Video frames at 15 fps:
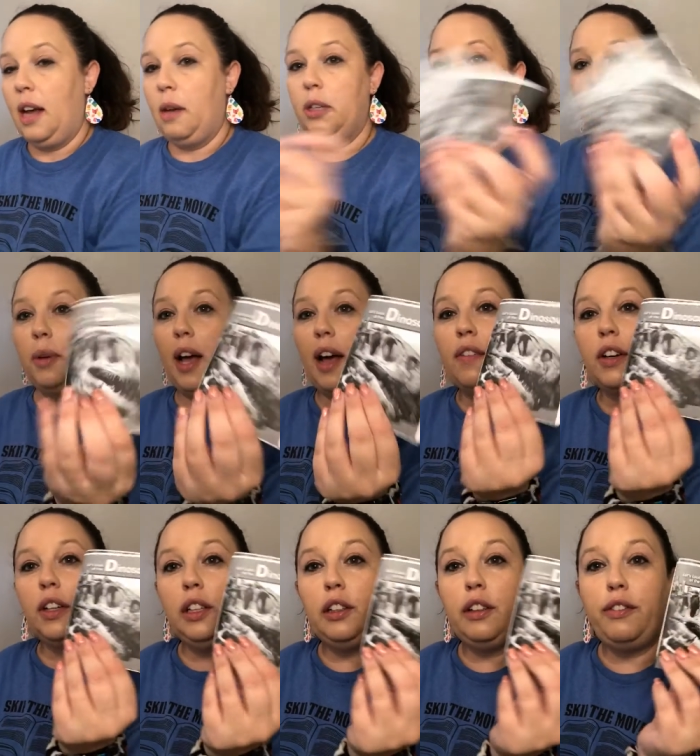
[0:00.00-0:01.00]
And we do have
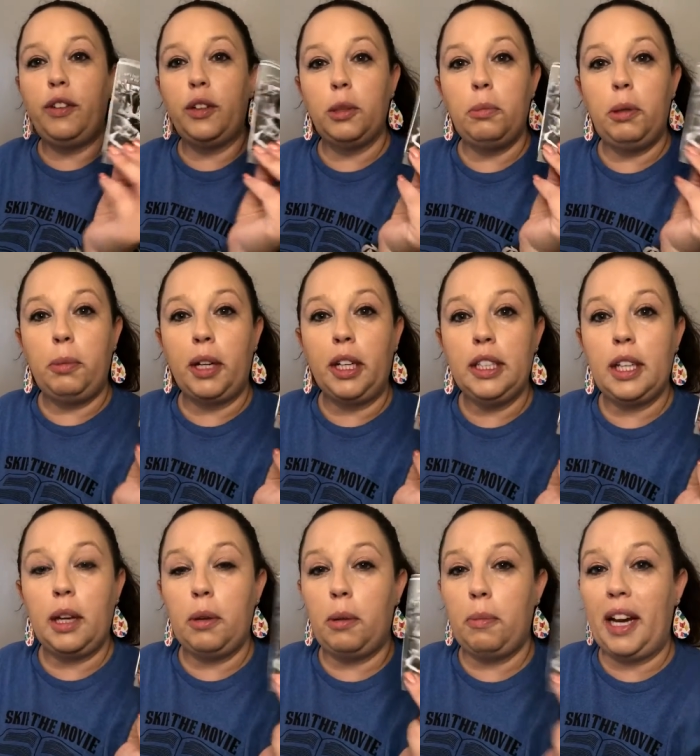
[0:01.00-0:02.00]
our little foldable books
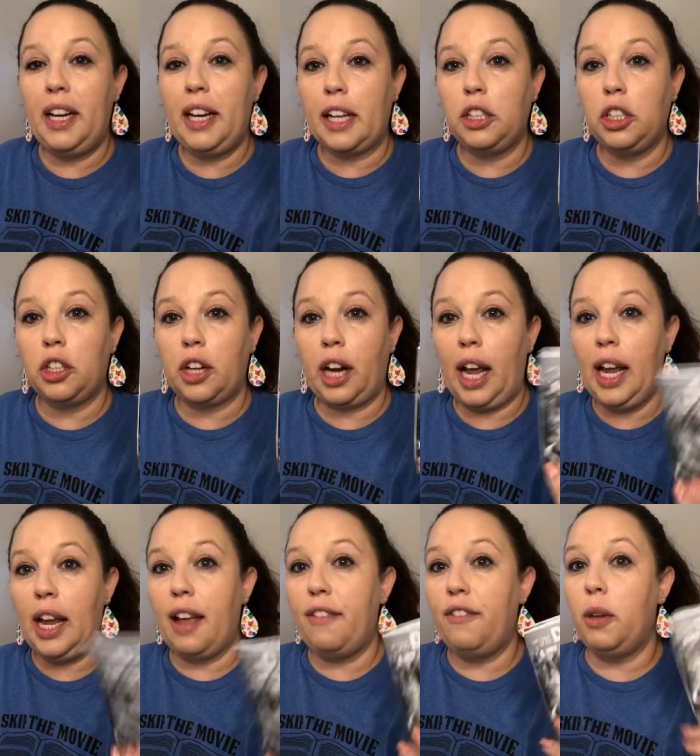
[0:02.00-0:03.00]
that we made
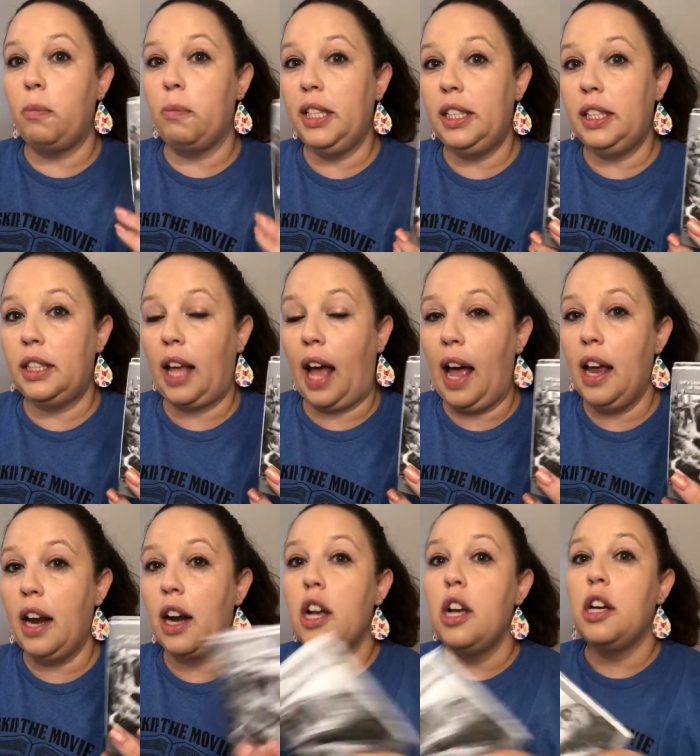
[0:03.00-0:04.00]
yesterday. If you missed
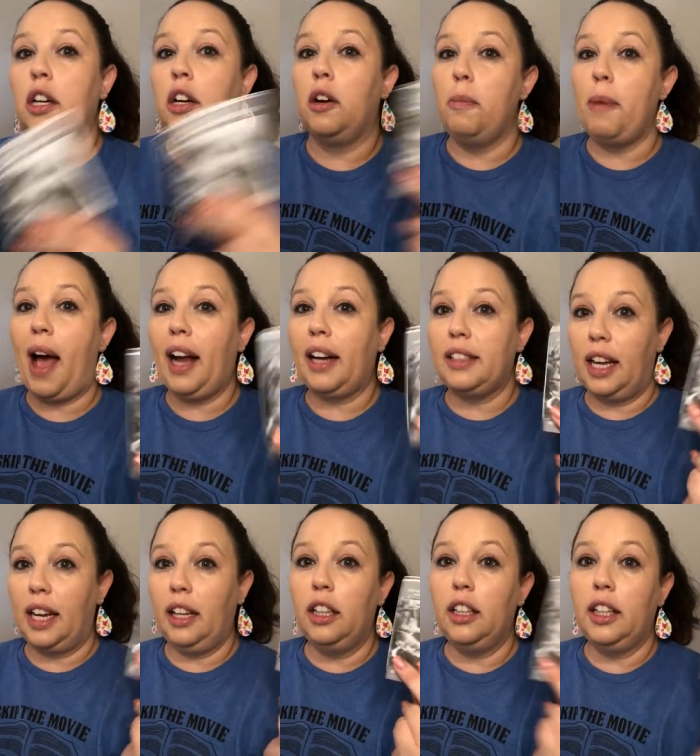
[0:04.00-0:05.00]
that, go back,
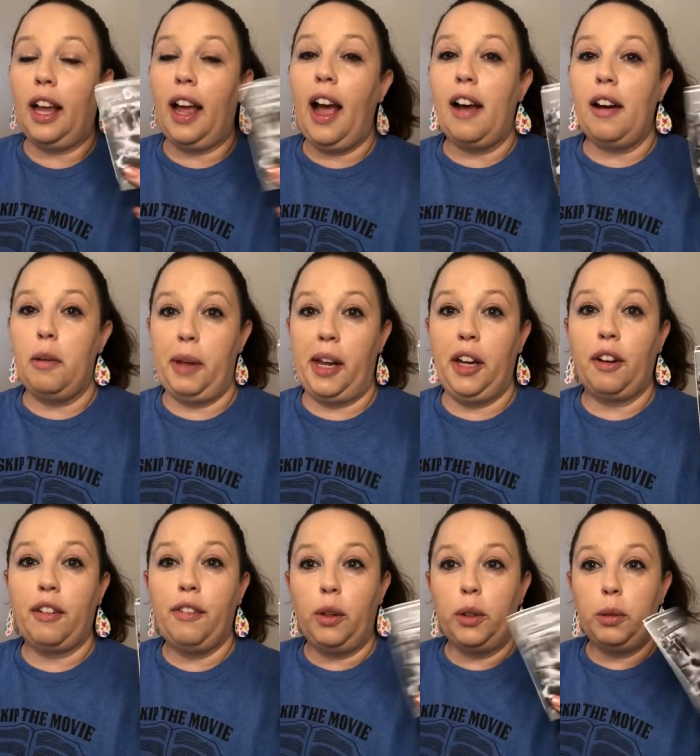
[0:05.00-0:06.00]
take a look at how to make
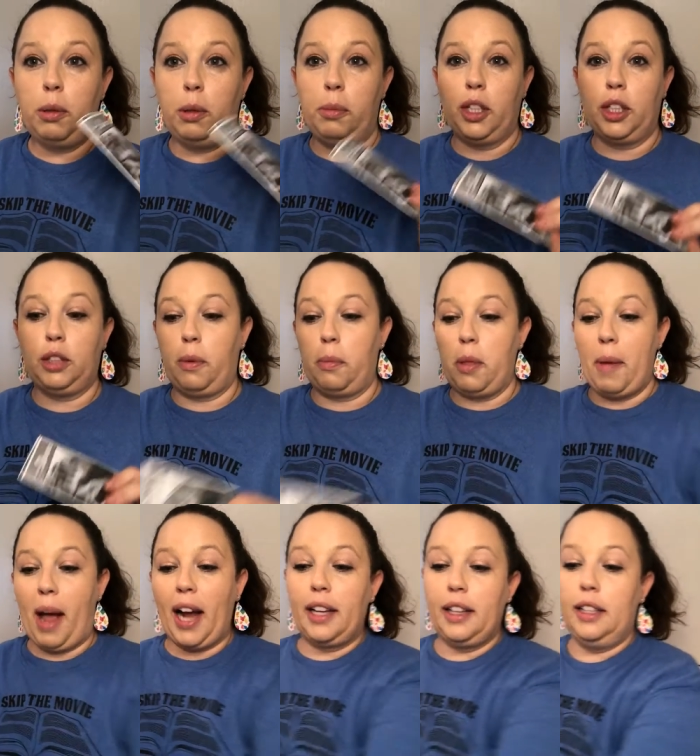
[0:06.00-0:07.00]
your foldable books from the
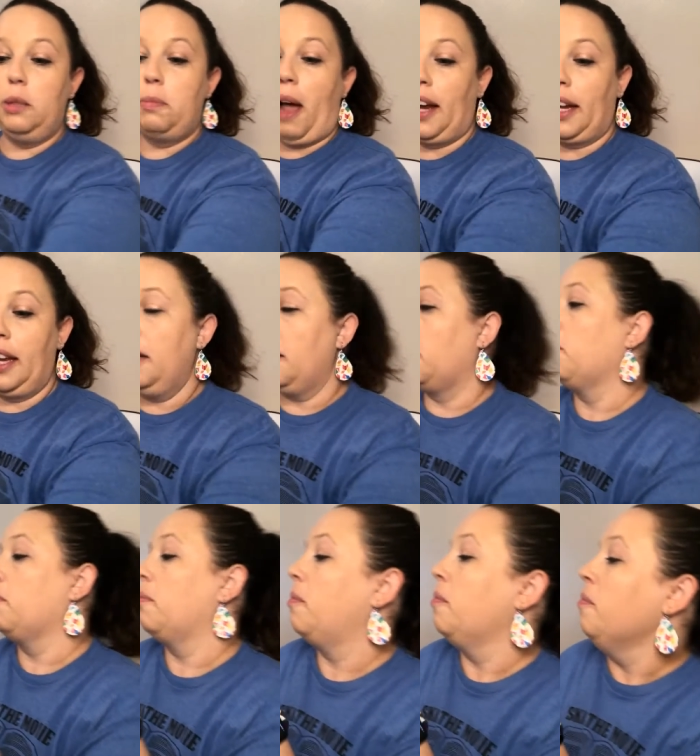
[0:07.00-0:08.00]
back of this packet.
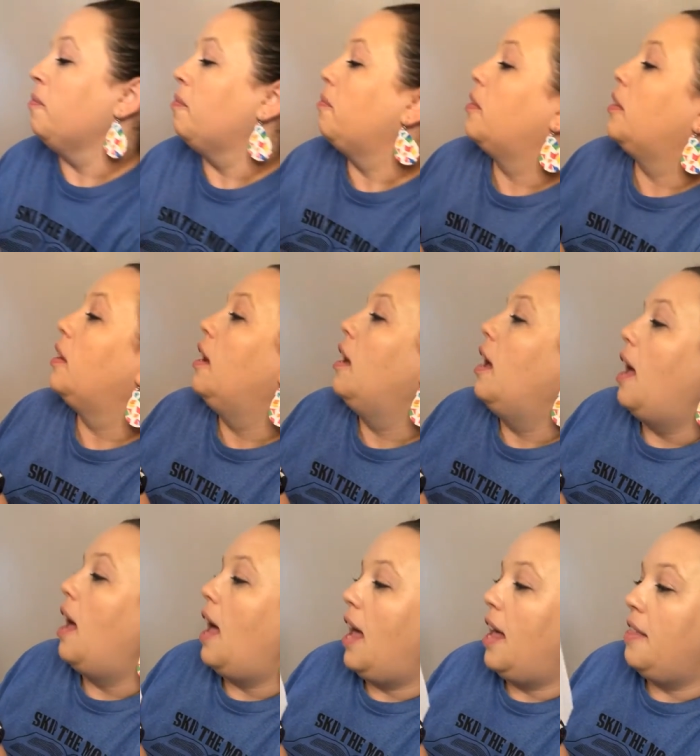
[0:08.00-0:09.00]

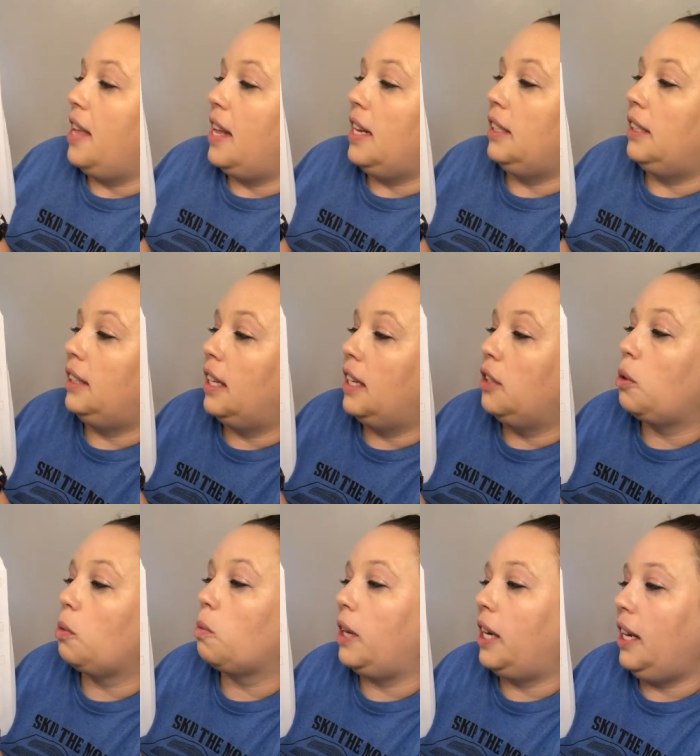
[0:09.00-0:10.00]
And then it says,
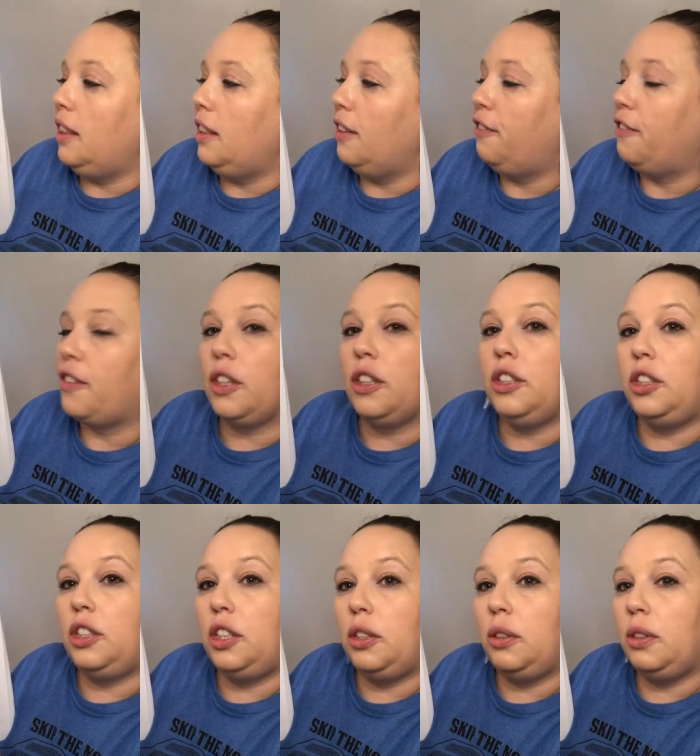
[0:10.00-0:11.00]
read the
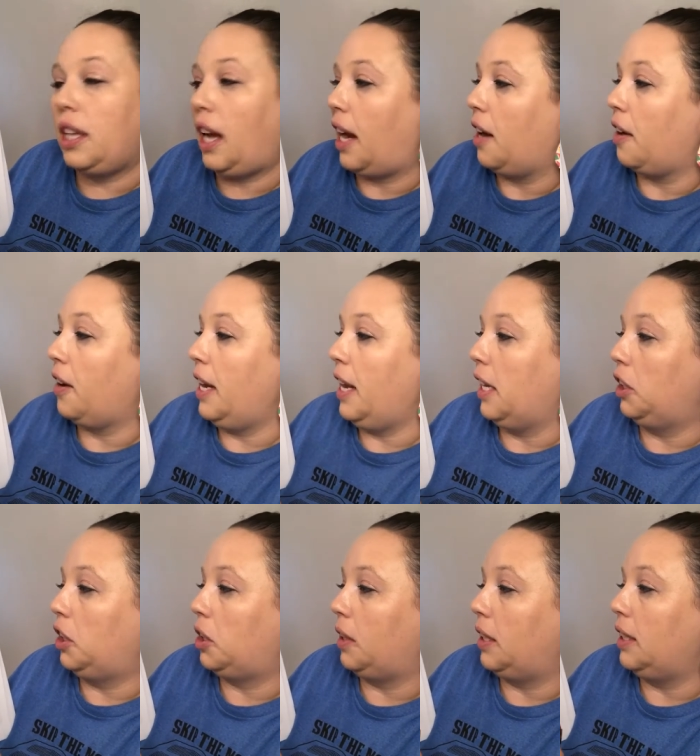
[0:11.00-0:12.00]
first two diary
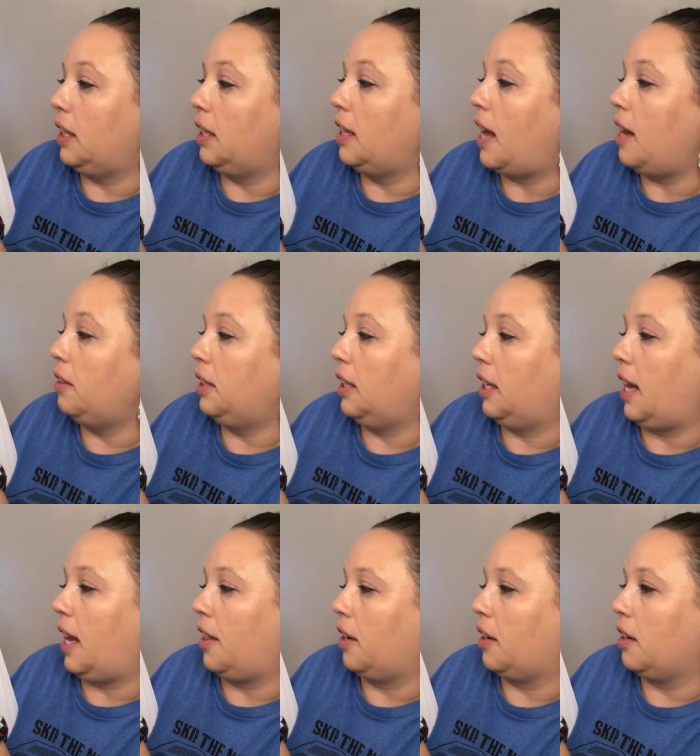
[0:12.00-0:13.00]
entries aloud
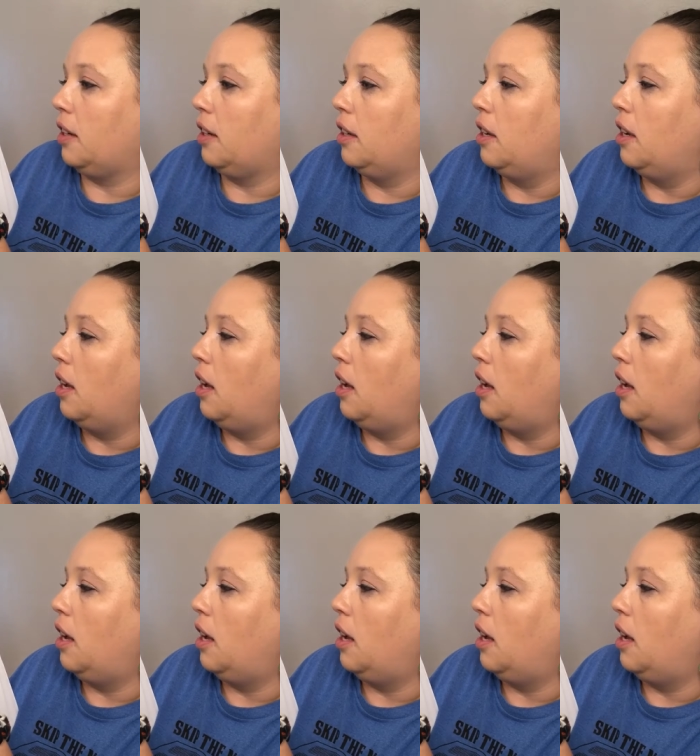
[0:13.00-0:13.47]
together,